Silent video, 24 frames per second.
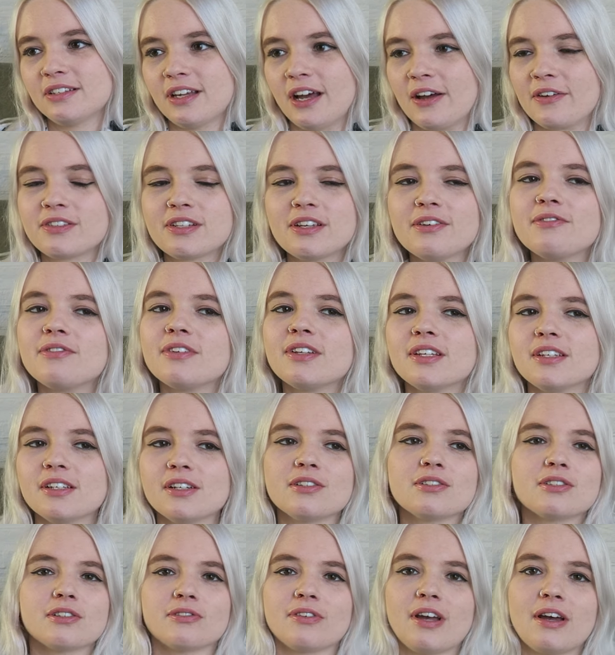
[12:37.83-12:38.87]
I've seen
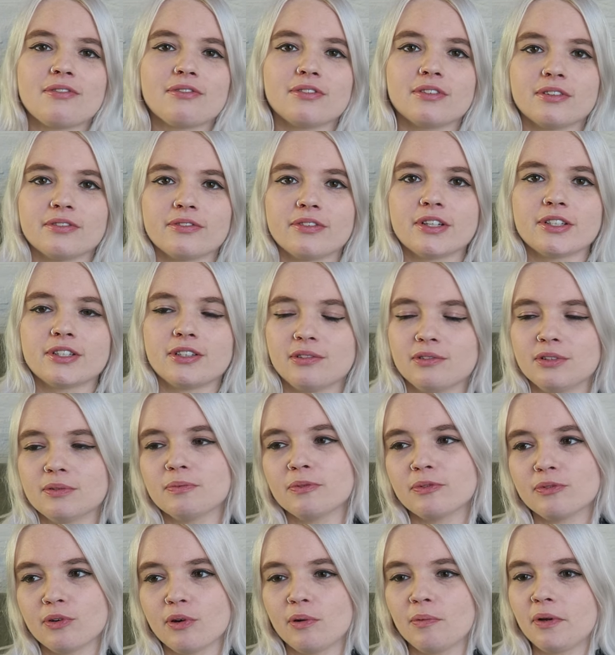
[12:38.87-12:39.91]
videos of Evan Rachel Wood
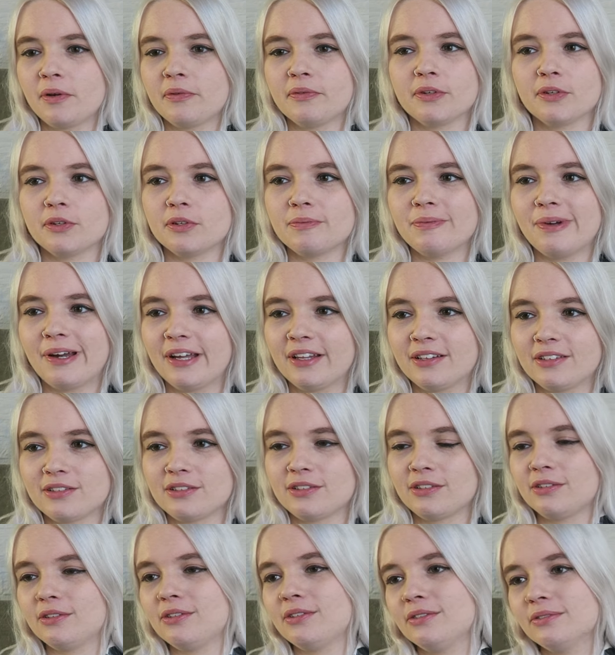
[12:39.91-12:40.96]
performing with her band,
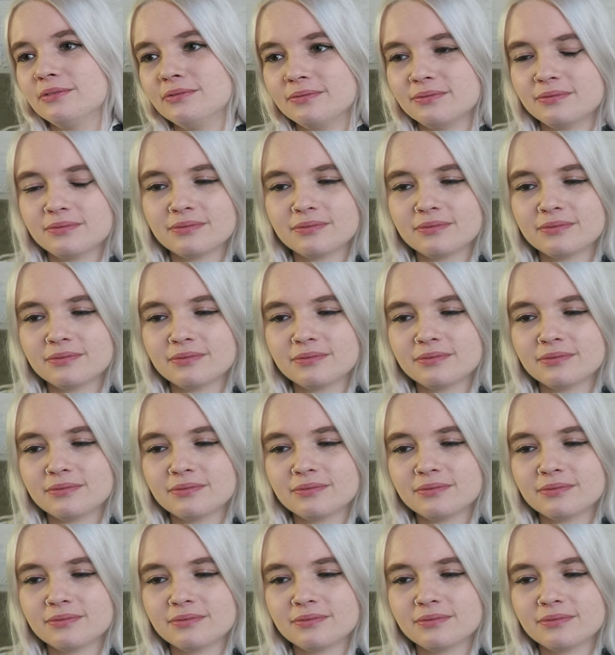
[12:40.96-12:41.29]
so...